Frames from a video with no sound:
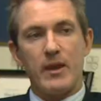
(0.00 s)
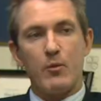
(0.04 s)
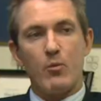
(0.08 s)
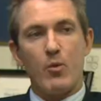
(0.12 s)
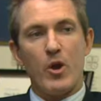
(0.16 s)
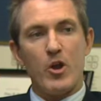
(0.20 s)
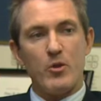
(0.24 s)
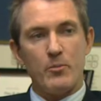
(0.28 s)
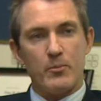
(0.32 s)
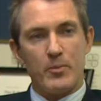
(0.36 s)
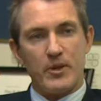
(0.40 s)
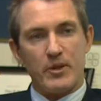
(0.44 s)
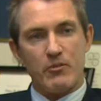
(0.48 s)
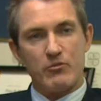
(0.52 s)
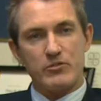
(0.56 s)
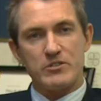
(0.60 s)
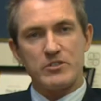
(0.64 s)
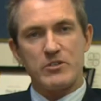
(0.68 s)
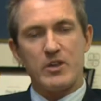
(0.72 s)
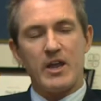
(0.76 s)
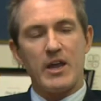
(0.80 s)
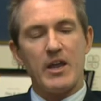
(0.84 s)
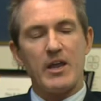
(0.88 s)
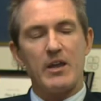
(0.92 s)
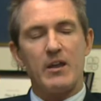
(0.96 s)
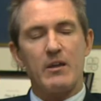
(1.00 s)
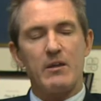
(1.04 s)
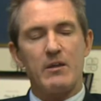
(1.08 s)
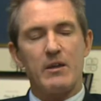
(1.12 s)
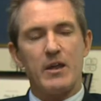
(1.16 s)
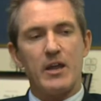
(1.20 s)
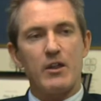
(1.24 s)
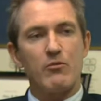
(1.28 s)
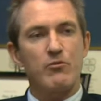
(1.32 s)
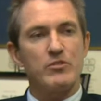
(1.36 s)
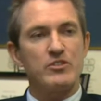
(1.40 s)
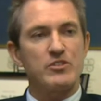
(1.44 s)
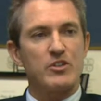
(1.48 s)
They won't be a, res a,
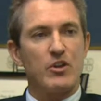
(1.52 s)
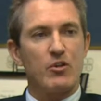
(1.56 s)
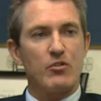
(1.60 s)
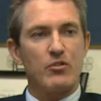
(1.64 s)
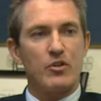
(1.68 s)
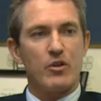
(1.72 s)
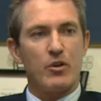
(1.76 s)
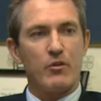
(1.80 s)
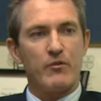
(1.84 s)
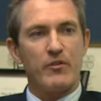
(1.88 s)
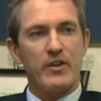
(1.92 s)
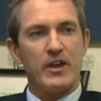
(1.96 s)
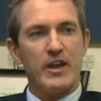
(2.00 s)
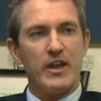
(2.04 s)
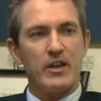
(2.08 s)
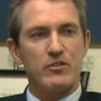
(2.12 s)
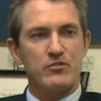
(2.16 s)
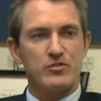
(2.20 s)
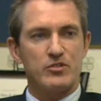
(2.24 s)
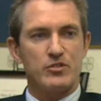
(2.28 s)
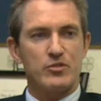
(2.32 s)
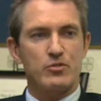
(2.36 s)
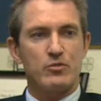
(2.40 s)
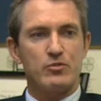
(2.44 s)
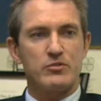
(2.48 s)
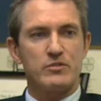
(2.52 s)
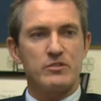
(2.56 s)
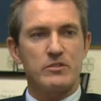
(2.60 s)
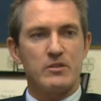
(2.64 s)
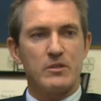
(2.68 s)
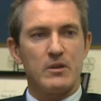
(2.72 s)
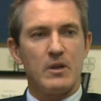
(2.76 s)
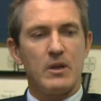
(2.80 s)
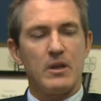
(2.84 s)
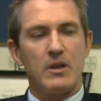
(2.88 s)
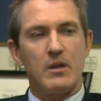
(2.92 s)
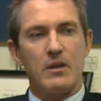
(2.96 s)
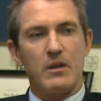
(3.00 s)
a result of
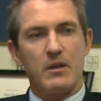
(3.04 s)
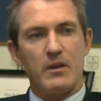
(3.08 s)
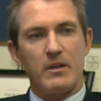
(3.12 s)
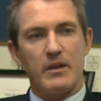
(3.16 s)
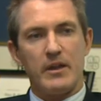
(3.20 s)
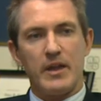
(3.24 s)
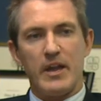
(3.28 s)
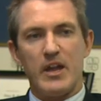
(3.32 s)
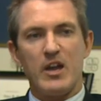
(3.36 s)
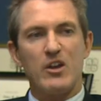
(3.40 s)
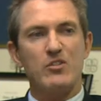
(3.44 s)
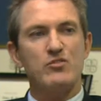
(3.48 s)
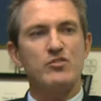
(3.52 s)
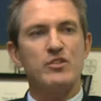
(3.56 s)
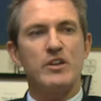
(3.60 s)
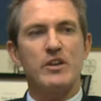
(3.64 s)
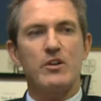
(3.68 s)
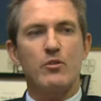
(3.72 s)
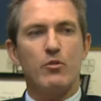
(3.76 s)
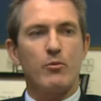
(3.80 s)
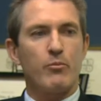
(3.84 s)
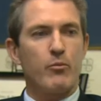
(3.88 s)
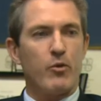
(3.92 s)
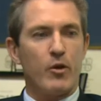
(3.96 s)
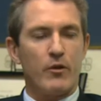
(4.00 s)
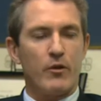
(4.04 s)
council's gouging or